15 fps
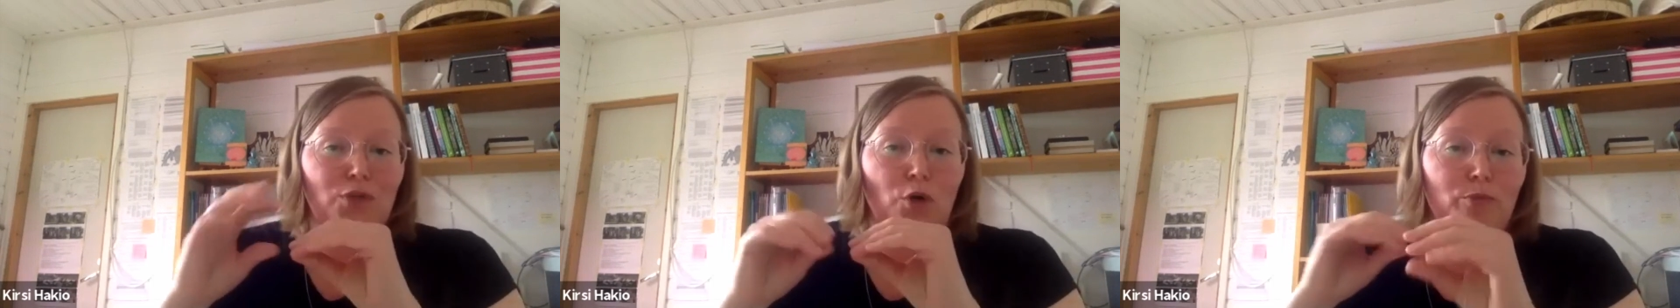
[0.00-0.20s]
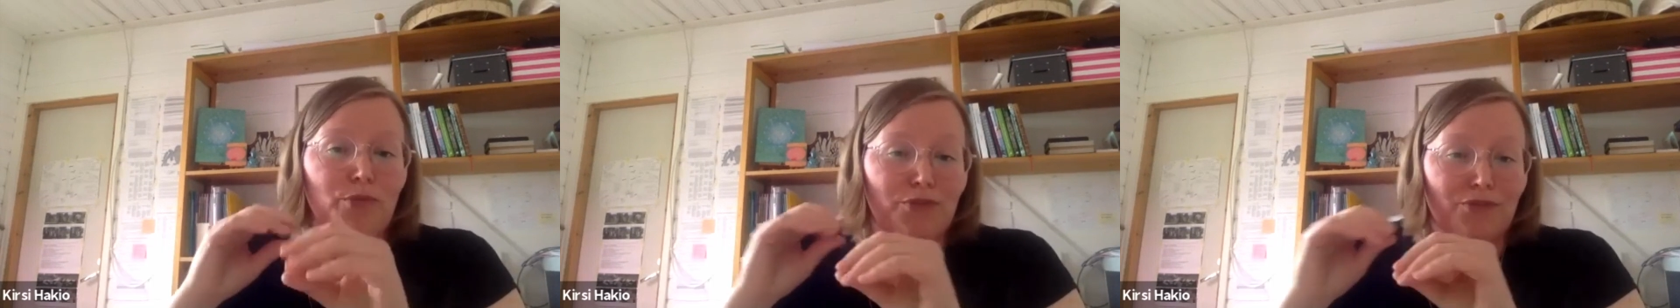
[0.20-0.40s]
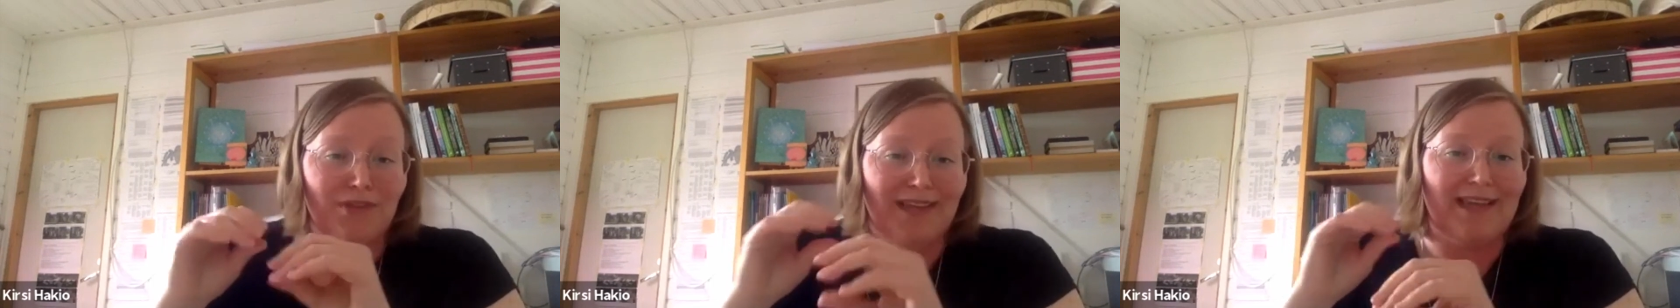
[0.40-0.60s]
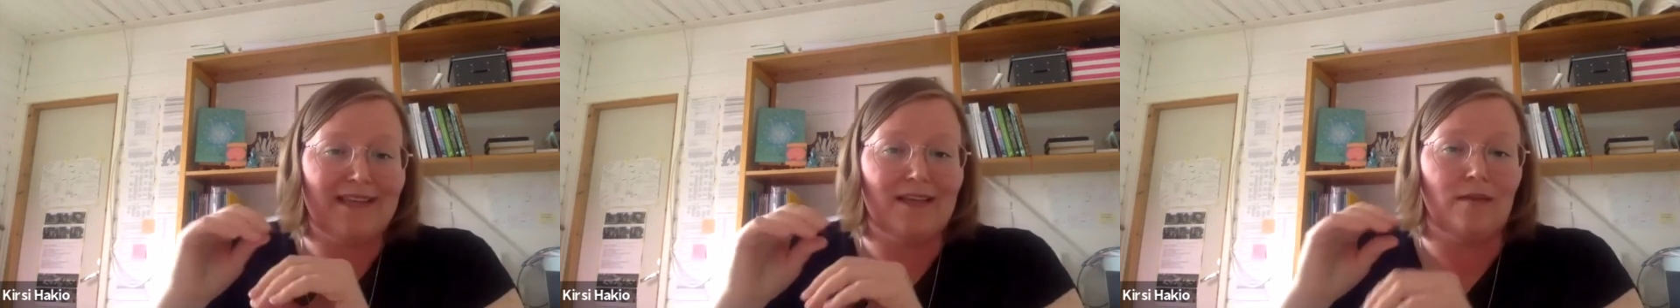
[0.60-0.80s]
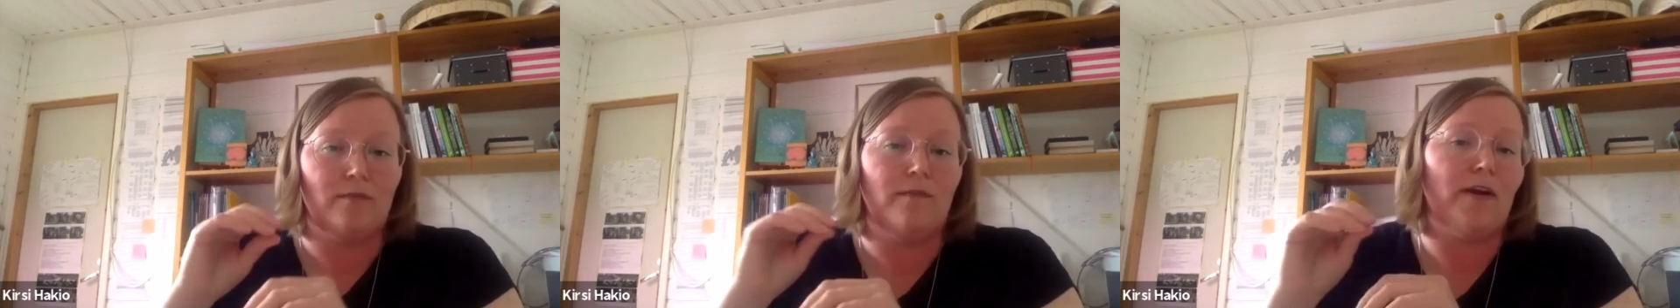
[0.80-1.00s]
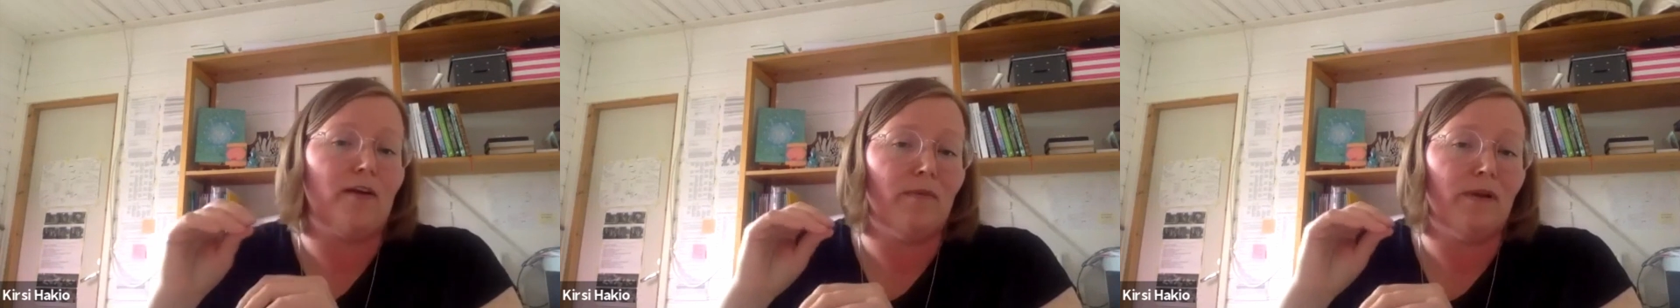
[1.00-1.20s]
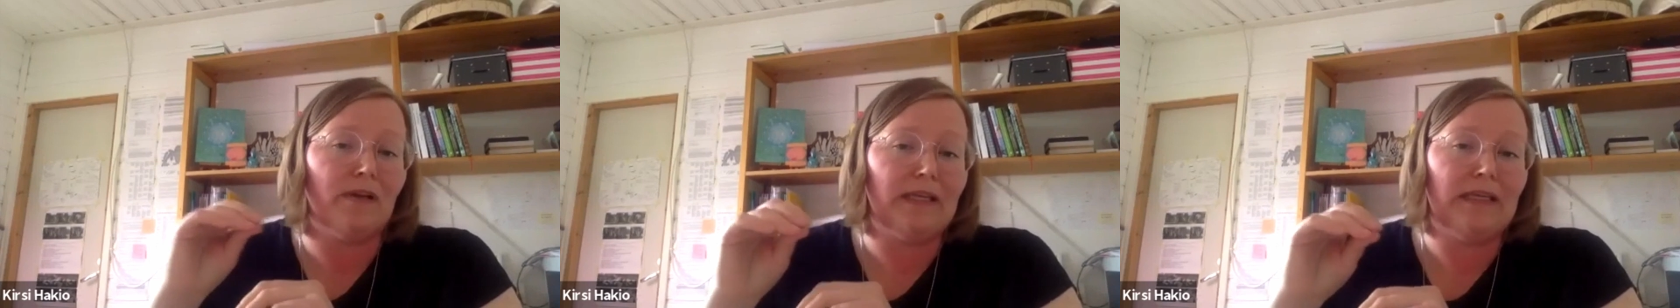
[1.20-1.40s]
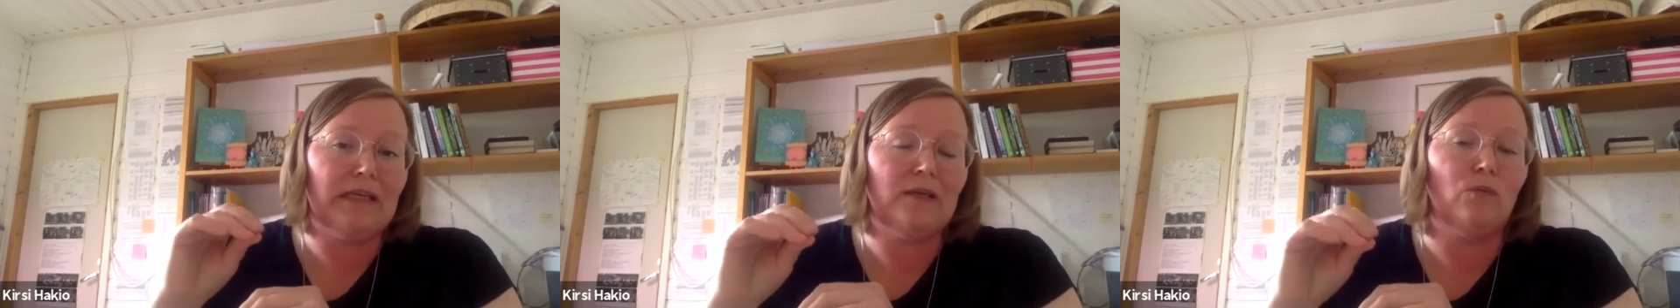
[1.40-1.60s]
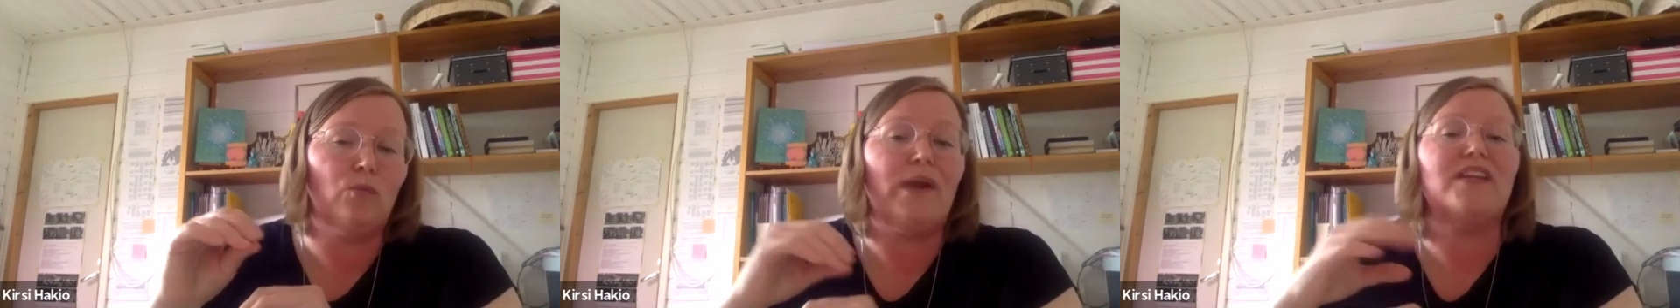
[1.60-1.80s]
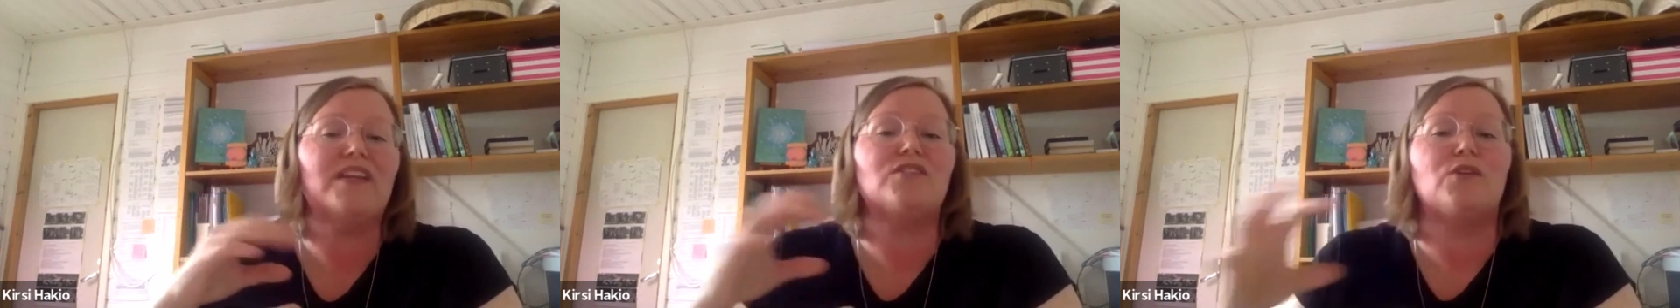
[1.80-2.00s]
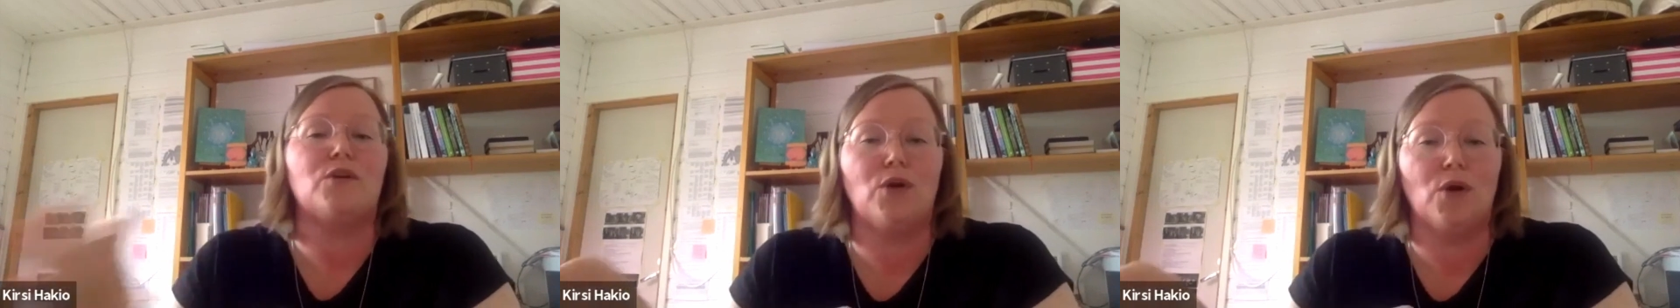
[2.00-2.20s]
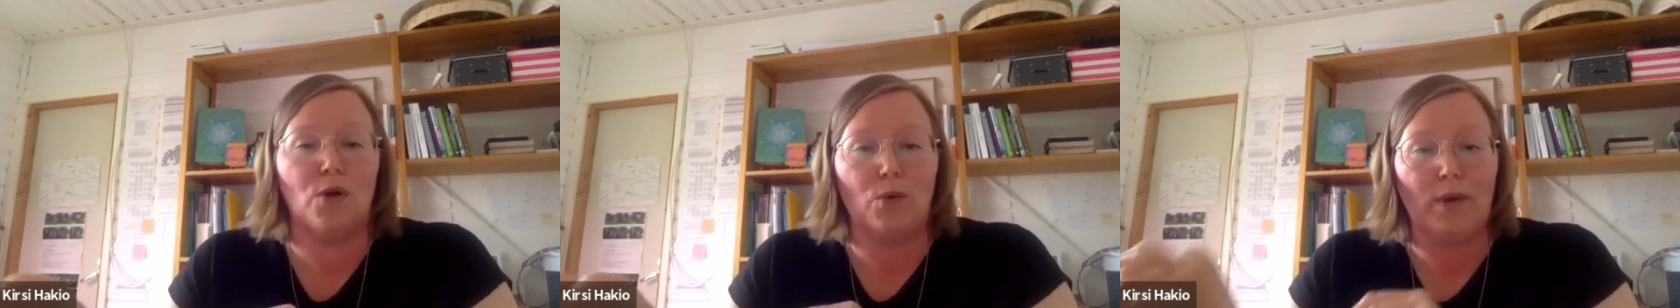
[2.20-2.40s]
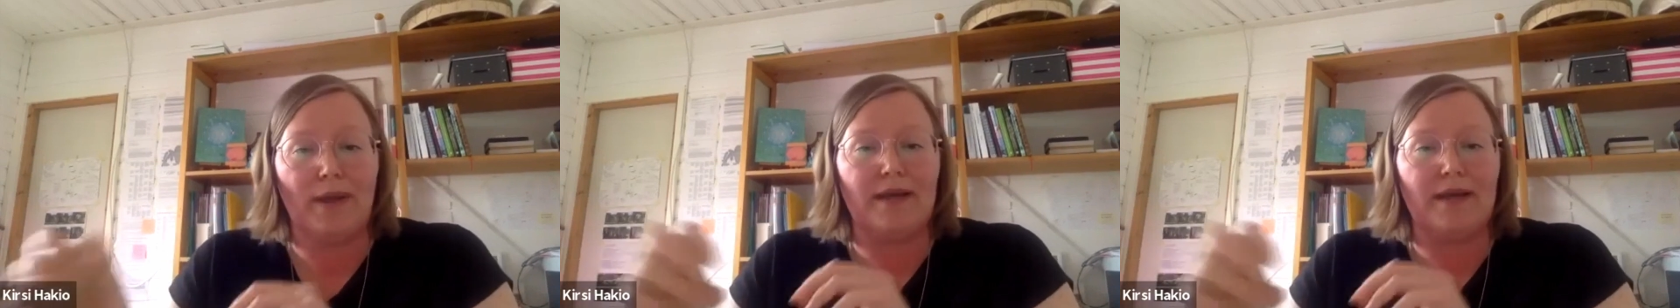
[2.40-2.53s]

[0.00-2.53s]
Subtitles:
communicating verbally where to go